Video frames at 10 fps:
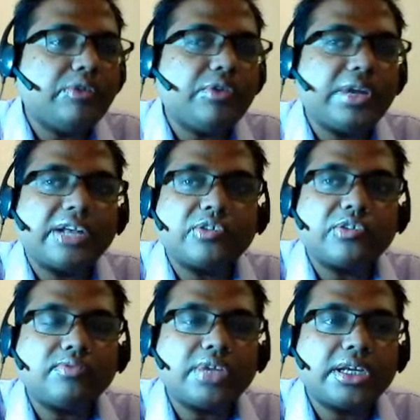If we can
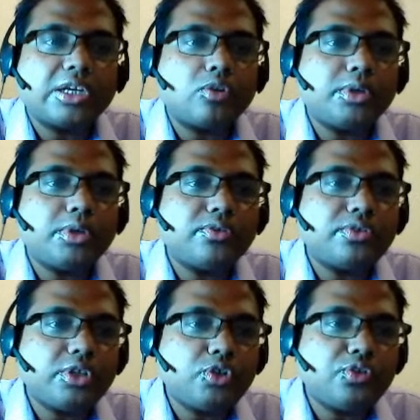solve the economic
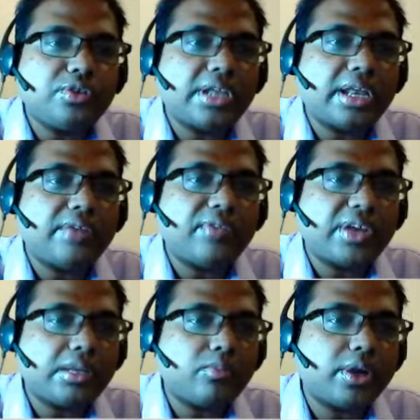issues in an
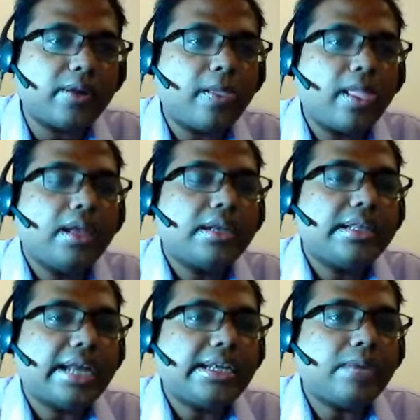effective way,
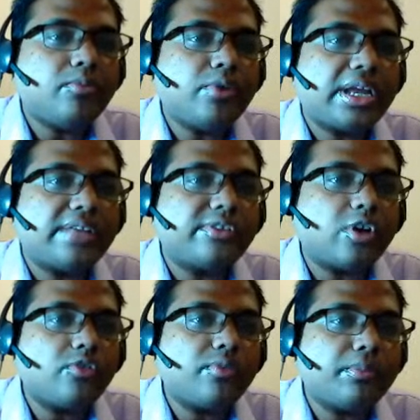that time we can
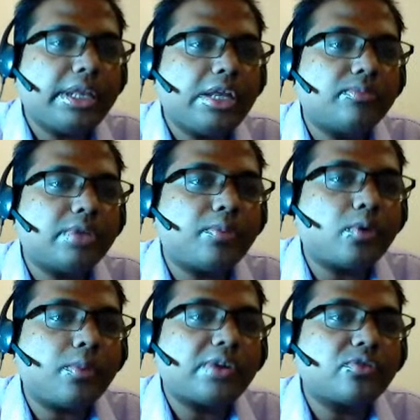solve many of the
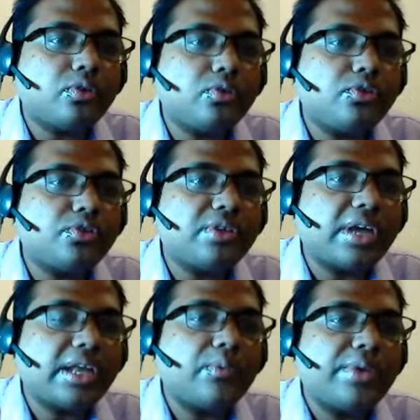proper solutions
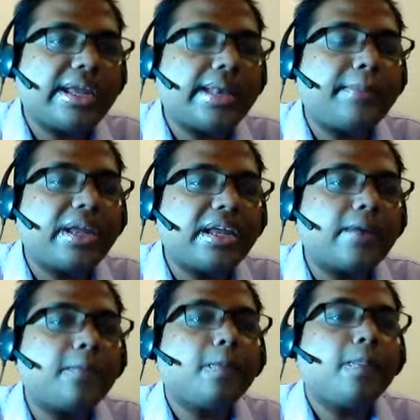and we can make a